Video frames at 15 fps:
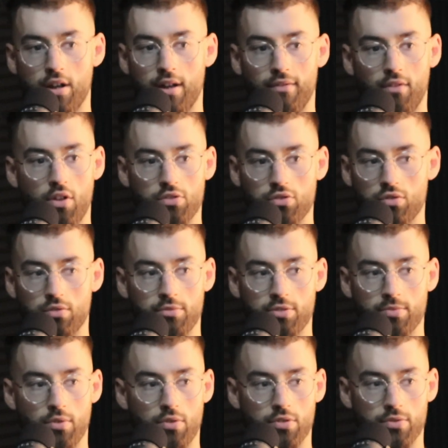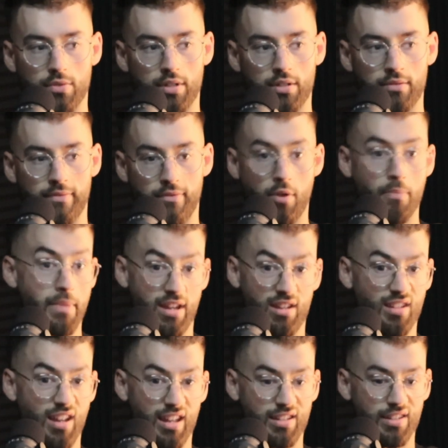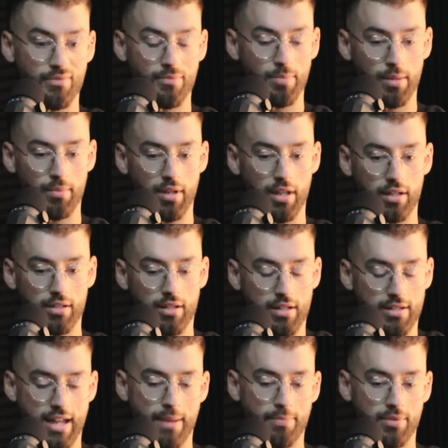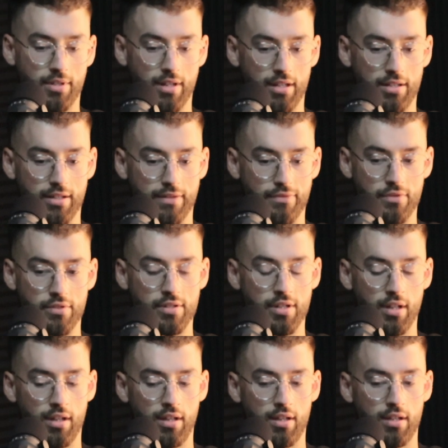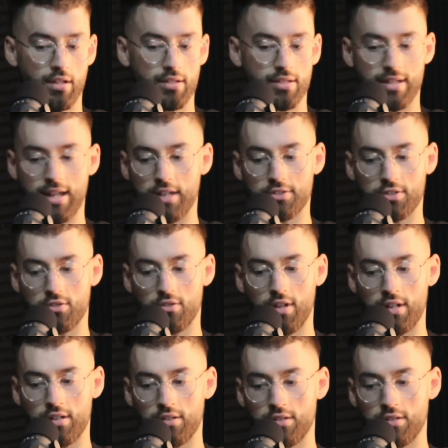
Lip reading: and I've learned so much more as well from meeting like different people, like adapting like different styles of training.